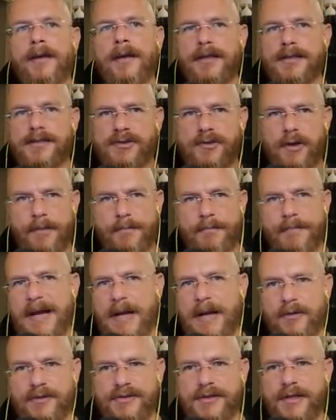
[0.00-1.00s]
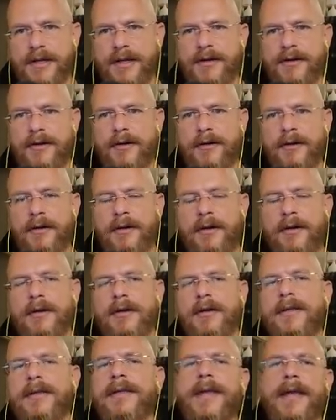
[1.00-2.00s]
And so I bounced on her.
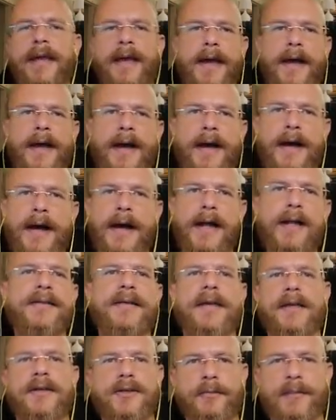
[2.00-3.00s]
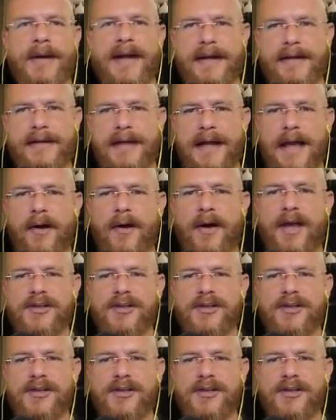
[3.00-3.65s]
Yeah, I'll take you back now.